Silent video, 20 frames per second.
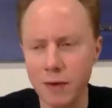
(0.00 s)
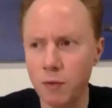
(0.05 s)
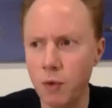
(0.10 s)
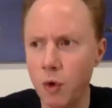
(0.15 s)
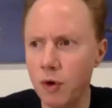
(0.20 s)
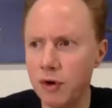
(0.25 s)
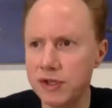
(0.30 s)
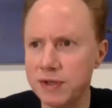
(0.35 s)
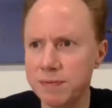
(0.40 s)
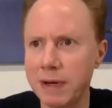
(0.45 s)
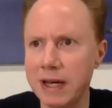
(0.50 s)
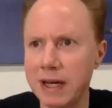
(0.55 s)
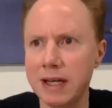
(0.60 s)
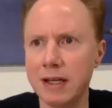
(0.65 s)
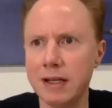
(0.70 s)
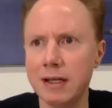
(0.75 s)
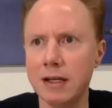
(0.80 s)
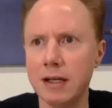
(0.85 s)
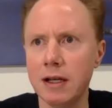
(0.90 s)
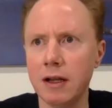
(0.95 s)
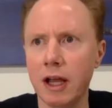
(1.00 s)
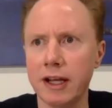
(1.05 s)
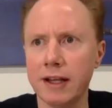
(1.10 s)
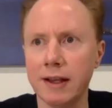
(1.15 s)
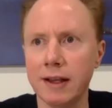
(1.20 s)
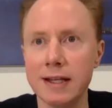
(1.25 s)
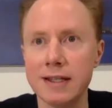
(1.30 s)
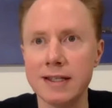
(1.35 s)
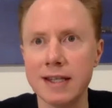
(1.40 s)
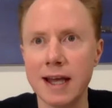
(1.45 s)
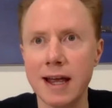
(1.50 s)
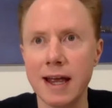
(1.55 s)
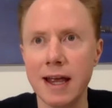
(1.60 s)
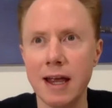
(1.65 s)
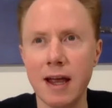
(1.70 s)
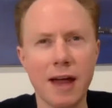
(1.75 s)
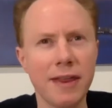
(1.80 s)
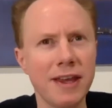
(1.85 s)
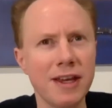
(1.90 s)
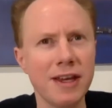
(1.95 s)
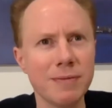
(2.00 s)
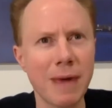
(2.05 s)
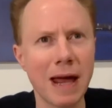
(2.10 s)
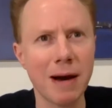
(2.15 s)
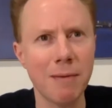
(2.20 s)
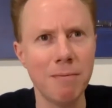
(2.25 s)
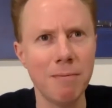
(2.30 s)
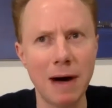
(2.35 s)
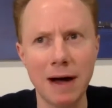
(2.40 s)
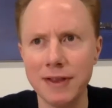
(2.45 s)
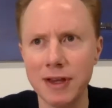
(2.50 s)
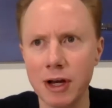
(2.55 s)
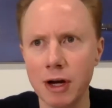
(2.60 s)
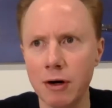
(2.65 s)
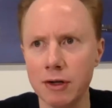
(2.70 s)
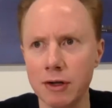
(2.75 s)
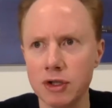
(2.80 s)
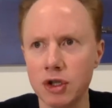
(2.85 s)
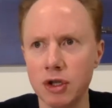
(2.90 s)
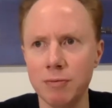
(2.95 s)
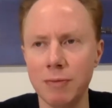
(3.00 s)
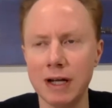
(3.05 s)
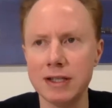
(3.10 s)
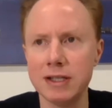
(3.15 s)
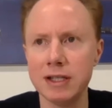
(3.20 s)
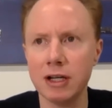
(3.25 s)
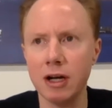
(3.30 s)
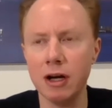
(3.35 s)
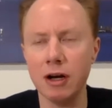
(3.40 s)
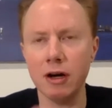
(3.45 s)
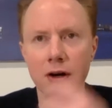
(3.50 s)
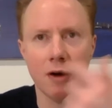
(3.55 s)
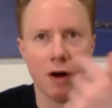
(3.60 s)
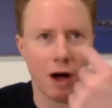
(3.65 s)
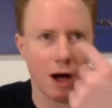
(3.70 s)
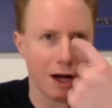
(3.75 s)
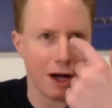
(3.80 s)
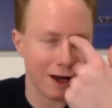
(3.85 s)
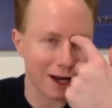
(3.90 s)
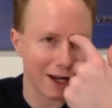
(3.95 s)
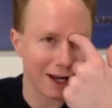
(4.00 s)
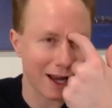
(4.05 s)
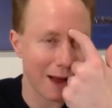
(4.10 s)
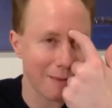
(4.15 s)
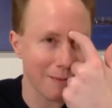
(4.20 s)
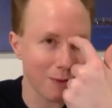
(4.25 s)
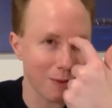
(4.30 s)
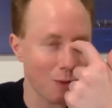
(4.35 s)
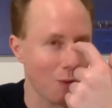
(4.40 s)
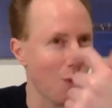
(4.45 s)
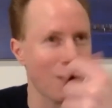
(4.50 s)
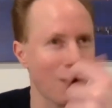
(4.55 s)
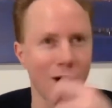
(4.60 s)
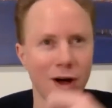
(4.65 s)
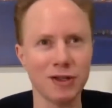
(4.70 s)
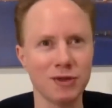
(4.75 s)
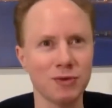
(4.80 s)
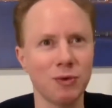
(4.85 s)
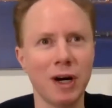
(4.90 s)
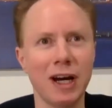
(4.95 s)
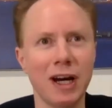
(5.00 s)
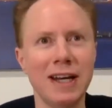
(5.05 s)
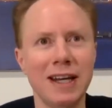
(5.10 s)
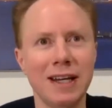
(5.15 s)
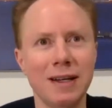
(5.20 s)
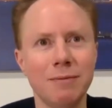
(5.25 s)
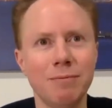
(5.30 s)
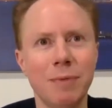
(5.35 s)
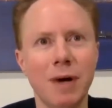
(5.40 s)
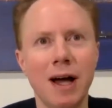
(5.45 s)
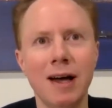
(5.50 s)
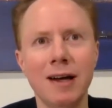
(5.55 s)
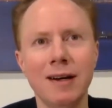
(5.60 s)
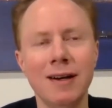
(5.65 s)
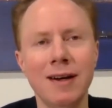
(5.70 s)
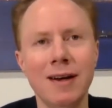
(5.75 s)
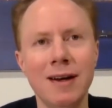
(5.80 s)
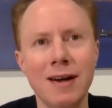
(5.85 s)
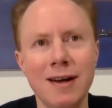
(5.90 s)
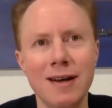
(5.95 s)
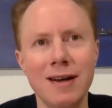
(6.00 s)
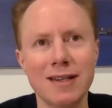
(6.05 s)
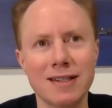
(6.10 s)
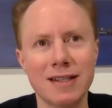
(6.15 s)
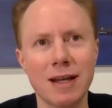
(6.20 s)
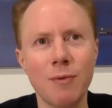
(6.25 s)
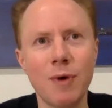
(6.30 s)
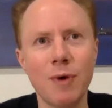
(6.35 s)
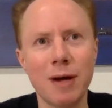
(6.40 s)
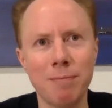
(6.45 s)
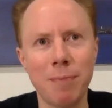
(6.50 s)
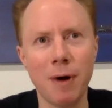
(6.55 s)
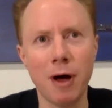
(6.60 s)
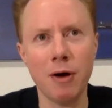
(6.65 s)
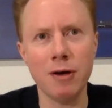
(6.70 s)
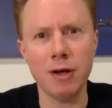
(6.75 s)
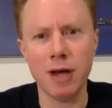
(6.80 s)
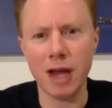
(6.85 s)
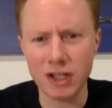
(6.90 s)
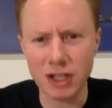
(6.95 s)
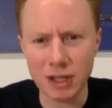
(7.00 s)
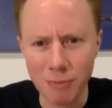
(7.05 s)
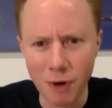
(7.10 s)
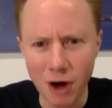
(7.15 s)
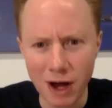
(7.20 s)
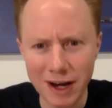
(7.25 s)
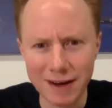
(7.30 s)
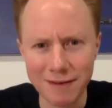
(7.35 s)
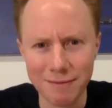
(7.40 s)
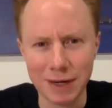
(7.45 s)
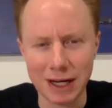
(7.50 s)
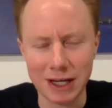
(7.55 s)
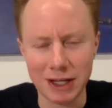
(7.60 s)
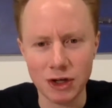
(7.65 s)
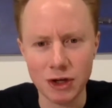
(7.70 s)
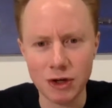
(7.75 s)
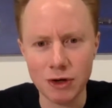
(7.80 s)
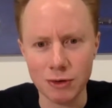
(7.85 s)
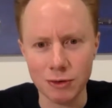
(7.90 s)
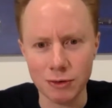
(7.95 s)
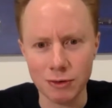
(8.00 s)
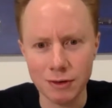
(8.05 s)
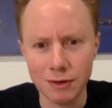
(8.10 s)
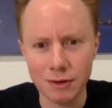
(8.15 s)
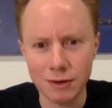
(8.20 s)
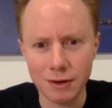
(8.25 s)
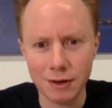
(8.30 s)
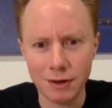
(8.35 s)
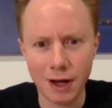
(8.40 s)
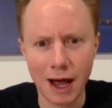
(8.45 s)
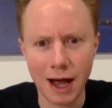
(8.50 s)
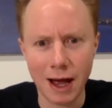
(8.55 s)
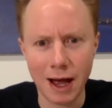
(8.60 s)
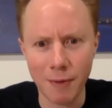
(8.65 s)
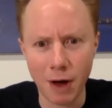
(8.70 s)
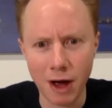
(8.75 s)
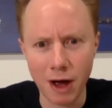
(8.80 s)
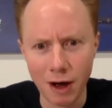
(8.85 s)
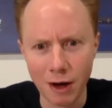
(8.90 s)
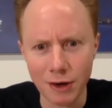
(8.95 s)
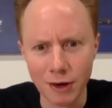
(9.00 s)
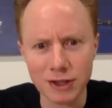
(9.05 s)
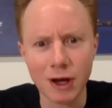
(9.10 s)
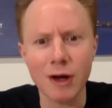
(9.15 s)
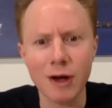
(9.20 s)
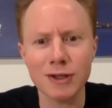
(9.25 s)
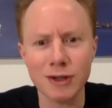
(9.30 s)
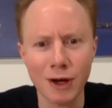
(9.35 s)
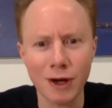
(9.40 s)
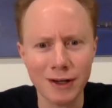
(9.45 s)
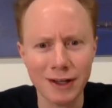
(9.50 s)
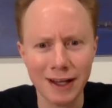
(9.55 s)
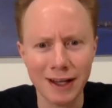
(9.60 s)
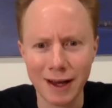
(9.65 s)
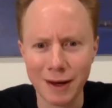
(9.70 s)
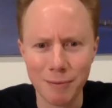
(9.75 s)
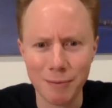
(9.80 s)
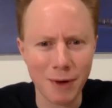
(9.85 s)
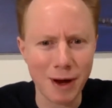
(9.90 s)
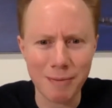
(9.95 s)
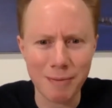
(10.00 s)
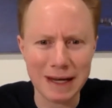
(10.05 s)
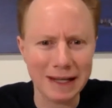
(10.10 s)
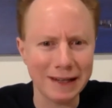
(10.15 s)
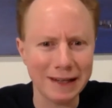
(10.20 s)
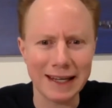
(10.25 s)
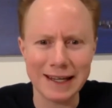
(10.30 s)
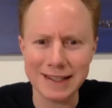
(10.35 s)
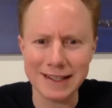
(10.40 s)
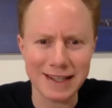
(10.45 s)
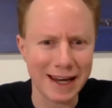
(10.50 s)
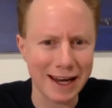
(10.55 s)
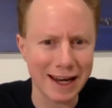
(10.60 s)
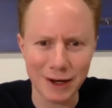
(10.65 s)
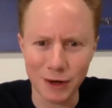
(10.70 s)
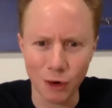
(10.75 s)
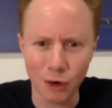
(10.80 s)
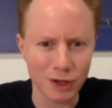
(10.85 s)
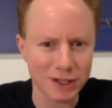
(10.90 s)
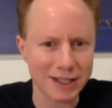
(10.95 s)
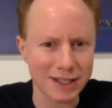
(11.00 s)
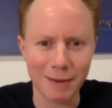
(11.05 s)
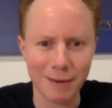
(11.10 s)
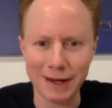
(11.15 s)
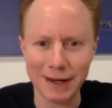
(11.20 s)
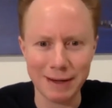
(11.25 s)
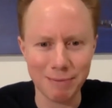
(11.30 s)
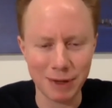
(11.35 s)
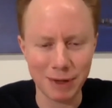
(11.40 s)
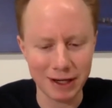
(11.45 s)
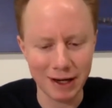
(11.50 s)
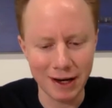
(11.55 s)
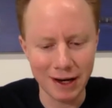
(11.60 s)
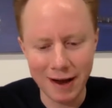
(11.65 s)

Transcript: what has been, like, let's say, I think it was about a month ago or 2 months ago, I can't remember what I was reading, but someone actually it might have even been you. I was on, it might have been LinkedIn or something, but